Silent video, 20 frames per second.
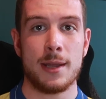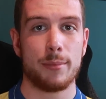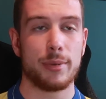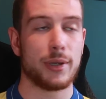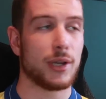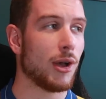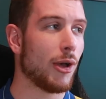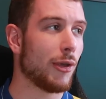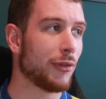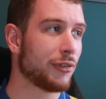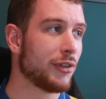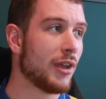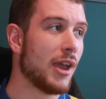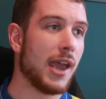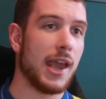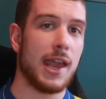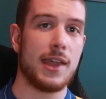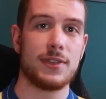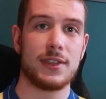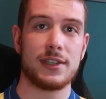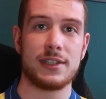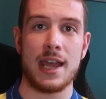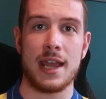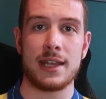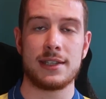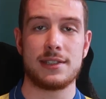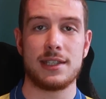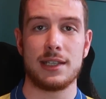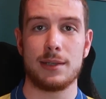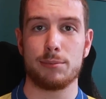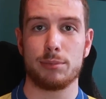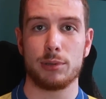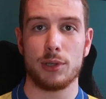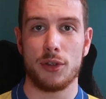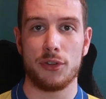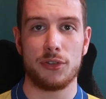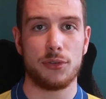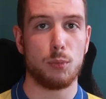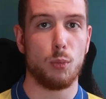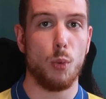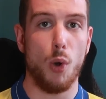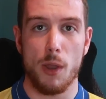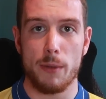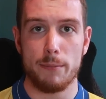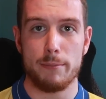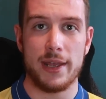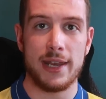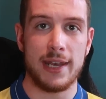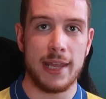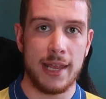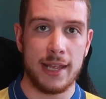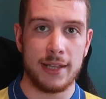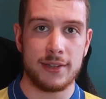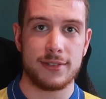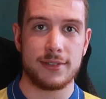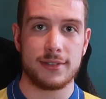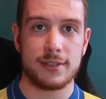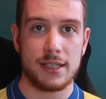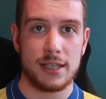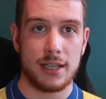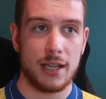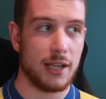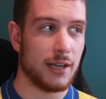because in the 90 plus 1 minutes,